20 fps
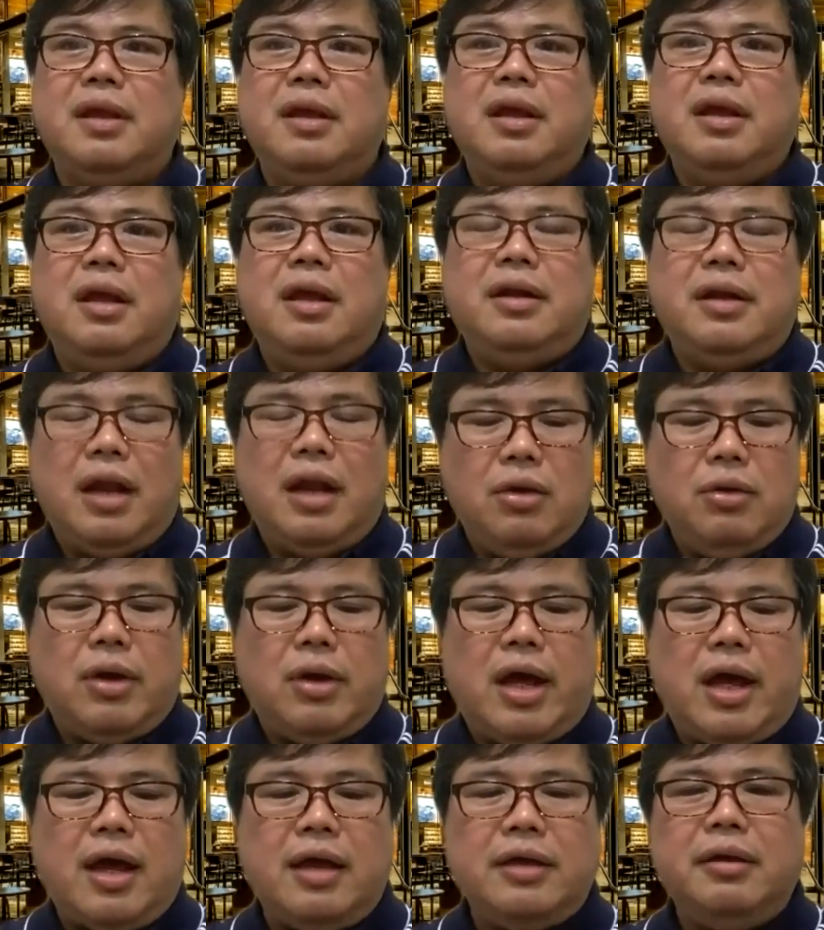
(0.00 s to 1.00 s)
Now,
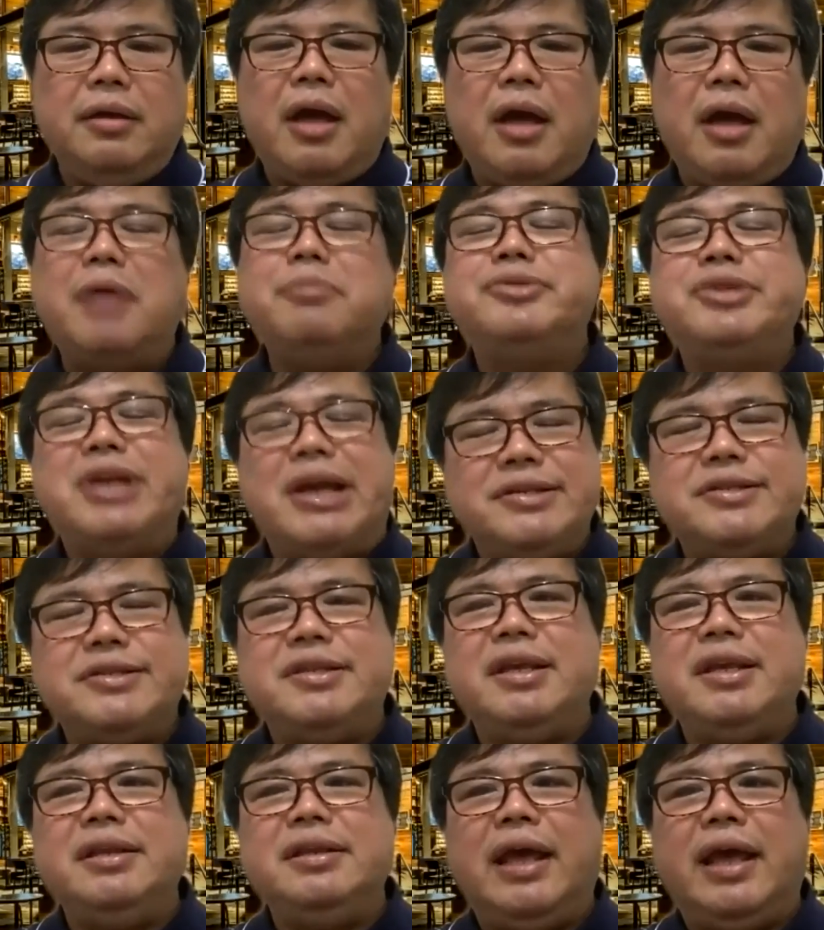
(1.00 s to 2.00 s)
I am
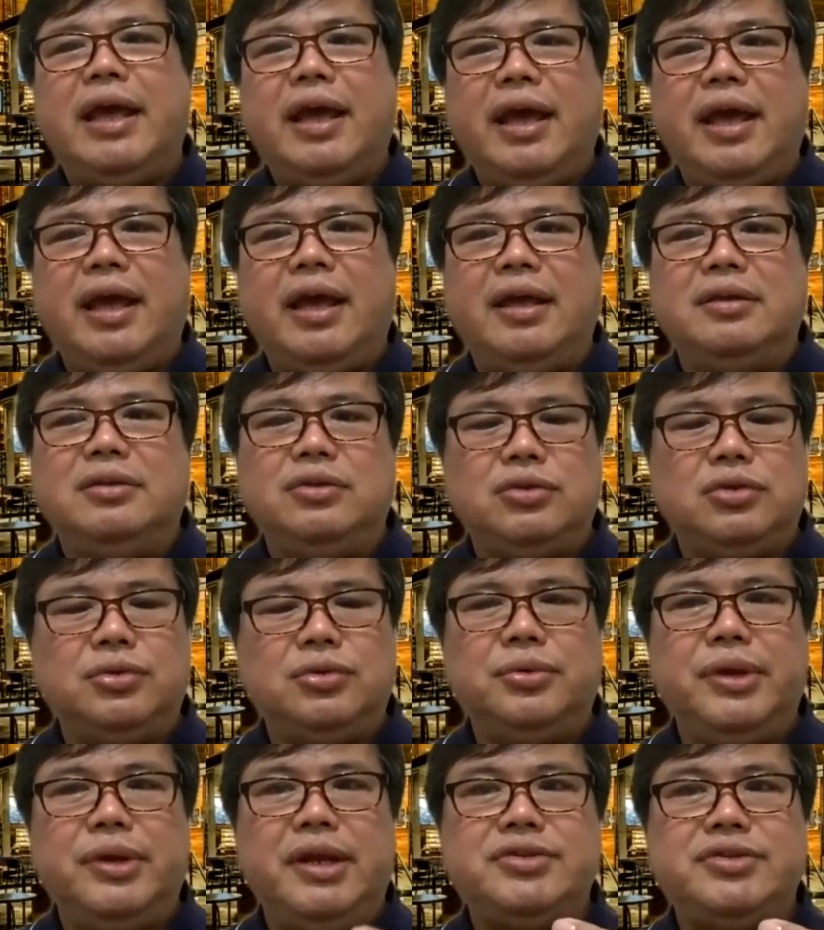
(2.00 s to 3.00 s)
adjusting the hand to
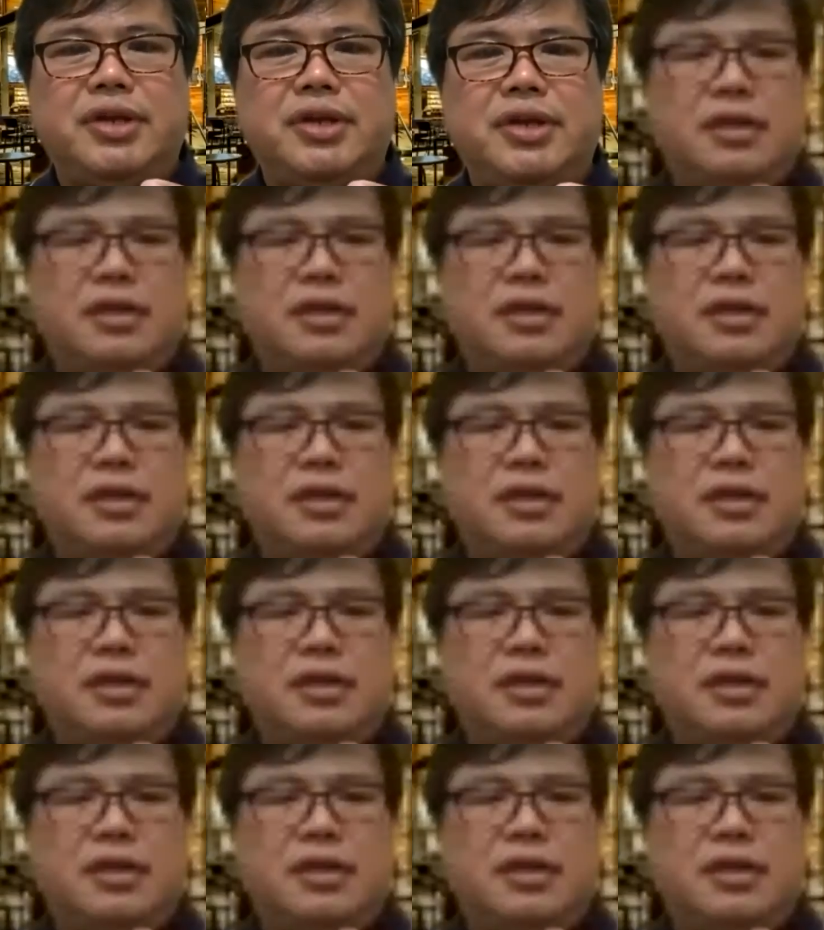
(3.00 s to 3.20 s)
reach it.